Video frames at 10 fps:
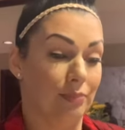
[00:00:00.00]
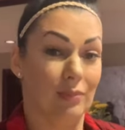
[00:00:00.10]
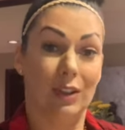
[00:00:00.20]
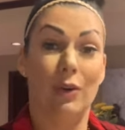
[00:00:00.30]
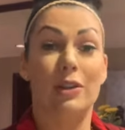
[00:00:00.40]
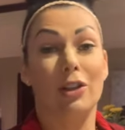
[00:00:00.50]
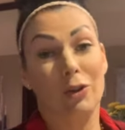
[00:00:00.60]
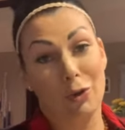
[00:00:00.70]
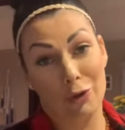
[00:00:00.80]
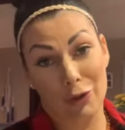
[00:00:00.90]
going to the
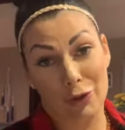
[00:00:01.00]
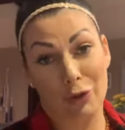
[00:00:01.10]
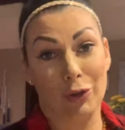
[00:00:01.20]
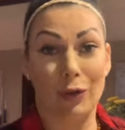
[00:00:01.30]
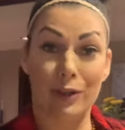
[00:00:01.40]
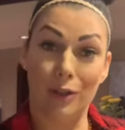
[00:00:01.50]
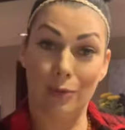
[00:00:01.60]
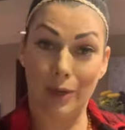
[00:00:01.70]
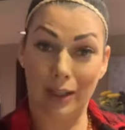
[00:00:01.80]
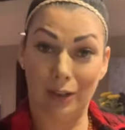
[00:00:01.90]
grocery store, going to the
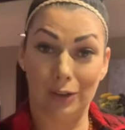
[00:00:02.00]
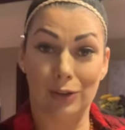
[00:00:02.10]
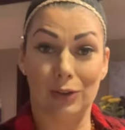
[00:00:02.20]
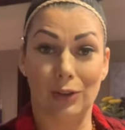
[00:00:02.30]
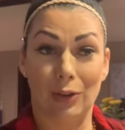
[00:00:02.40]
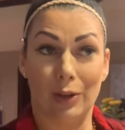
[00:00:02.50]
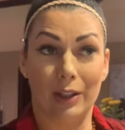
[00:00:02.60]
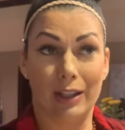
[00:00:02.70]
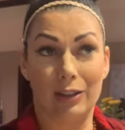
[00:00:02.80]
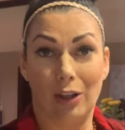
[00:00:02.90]
regular store
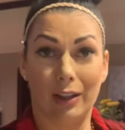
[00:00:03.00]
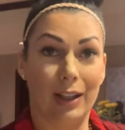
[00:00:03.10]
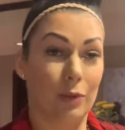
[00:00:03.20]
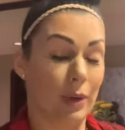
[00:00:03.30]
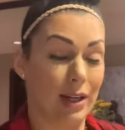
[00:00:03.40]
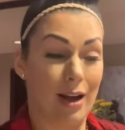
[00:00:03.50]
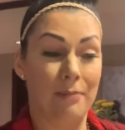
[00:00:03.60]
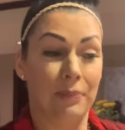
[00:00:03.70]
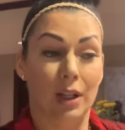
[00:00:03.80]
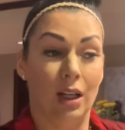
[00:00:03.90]
like Target and whatnot,
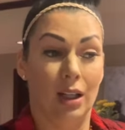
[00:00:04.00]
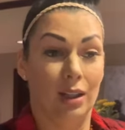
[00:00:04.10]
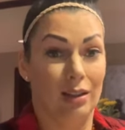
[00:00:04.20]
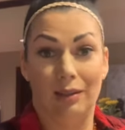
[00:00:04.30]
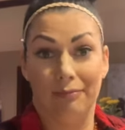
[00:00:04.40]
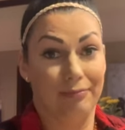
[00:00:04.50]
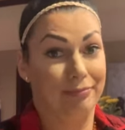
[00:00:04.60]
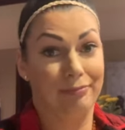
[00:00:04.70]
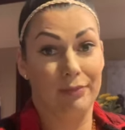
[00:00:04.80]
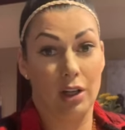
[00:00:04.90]

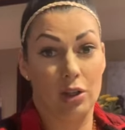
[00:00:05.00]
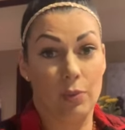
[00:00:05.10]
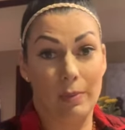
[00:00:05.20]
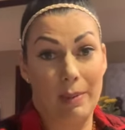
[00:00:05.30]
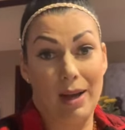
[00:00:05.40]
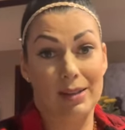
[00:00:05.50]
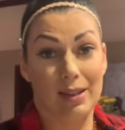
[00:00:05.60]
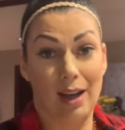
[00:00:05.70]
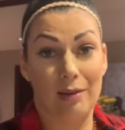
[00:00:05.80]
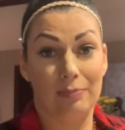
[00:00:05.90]
I just put my mask
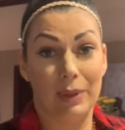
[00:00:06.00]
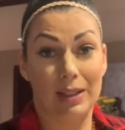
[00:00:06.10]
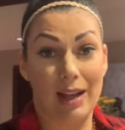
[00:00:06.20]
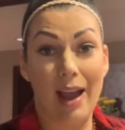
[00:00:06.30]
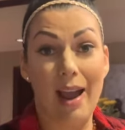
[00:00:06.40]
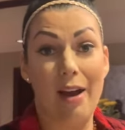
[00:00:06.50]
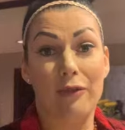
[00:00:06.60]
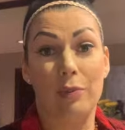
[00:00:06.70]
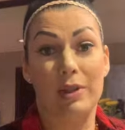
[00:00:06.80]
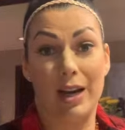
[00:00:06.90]
on because I have to
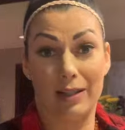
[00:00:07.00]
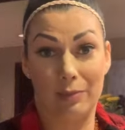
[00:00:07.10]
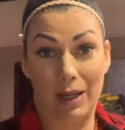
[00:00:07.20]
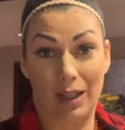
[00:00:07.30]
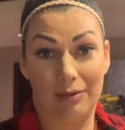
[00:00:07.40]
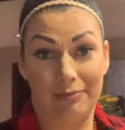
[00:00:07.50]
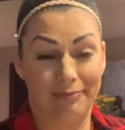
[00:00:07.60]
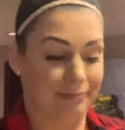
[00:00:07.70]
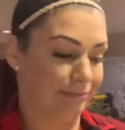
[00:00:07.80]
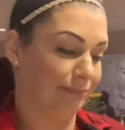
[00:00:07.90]
protect me.
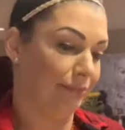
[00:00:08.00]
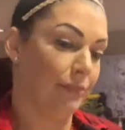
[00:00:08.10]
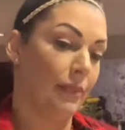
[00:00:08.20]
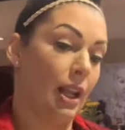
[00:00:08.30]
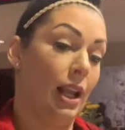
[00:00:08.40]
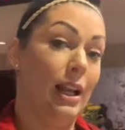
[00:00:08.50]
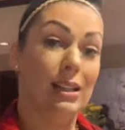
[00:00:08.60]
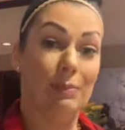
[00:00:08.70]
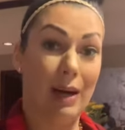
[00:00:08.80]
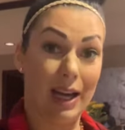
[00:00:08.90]
It is
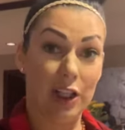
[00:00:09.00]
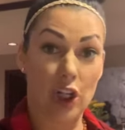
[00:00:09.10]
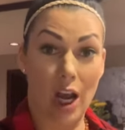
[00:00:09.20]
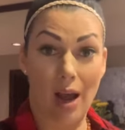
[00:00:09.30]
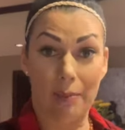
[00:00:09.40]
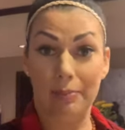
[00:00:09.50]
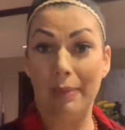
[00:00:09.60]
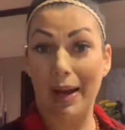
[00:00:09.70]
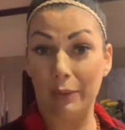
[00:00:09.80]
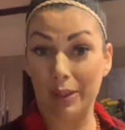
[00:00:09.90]
my job,
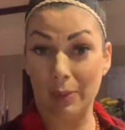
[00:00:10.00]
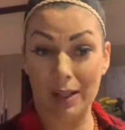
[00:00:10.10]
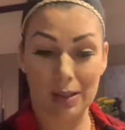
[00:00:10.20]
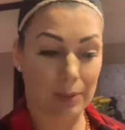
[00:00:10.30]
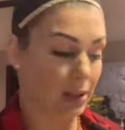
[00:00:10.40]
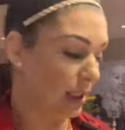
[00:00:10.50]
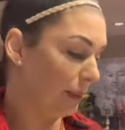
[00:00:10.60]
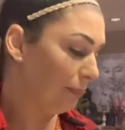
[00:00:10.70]
my responsibility.